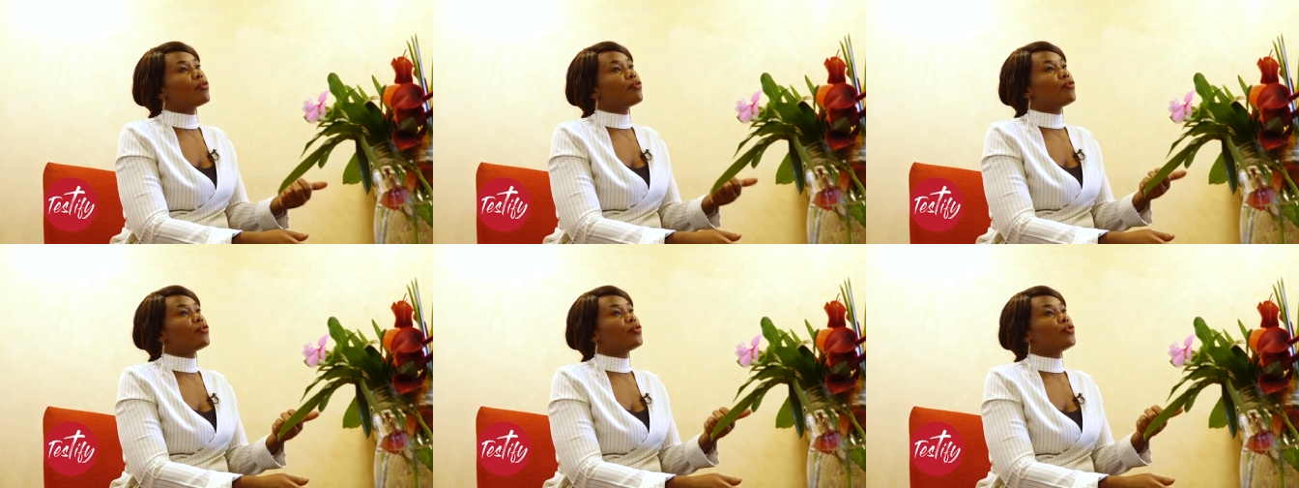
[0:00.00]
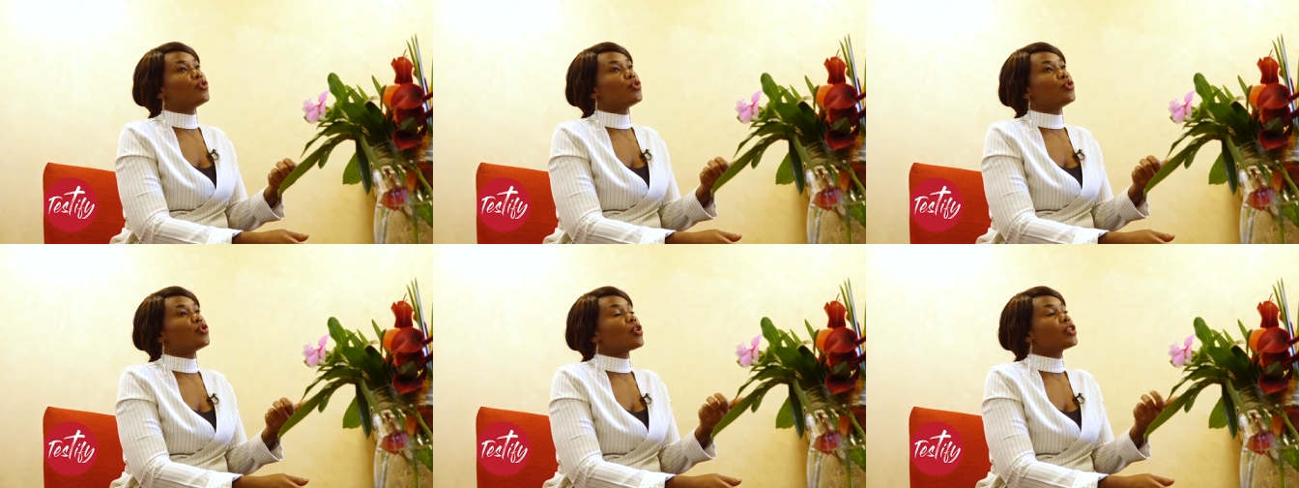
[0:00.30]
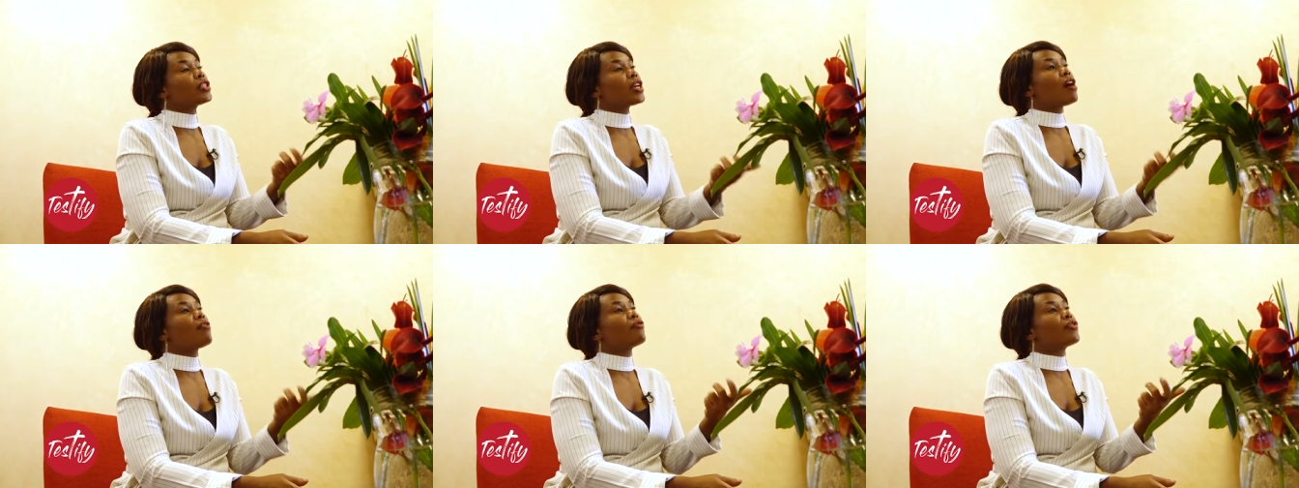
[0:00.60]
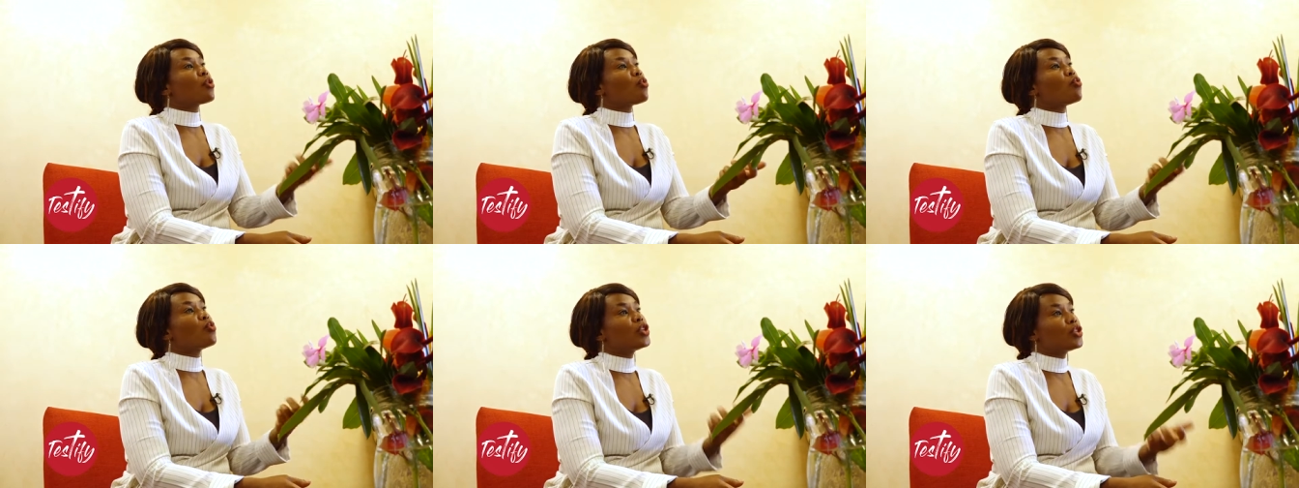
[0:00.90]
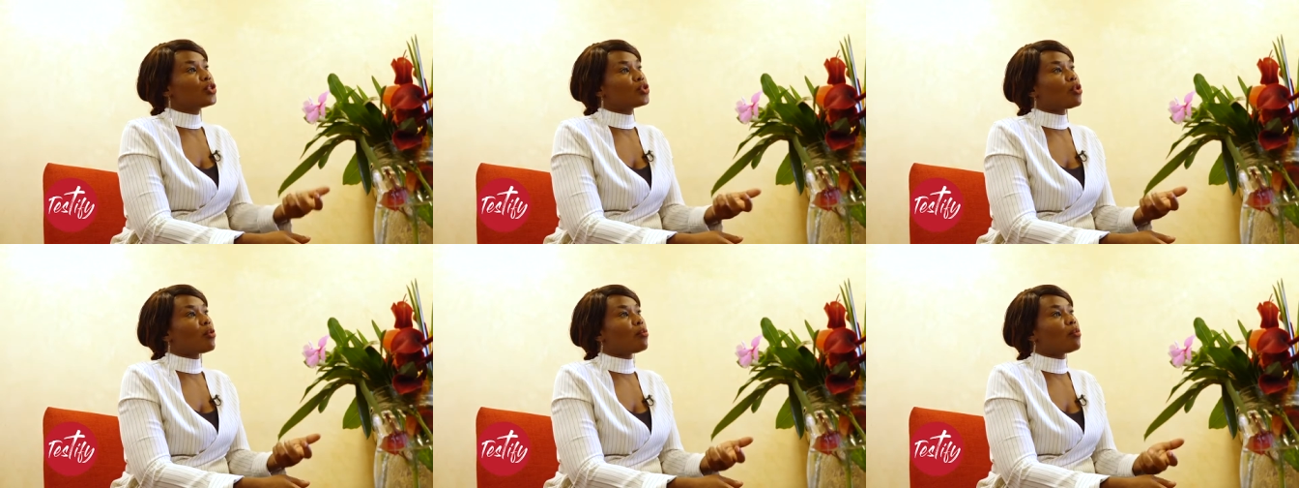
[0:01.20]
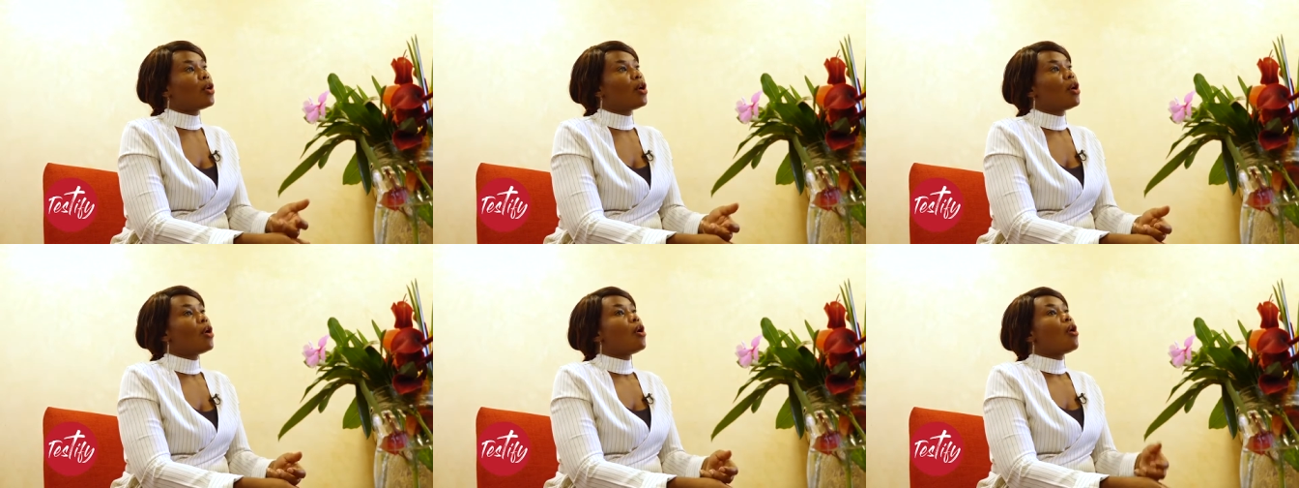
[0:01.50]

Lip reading: if you don't have the wisdom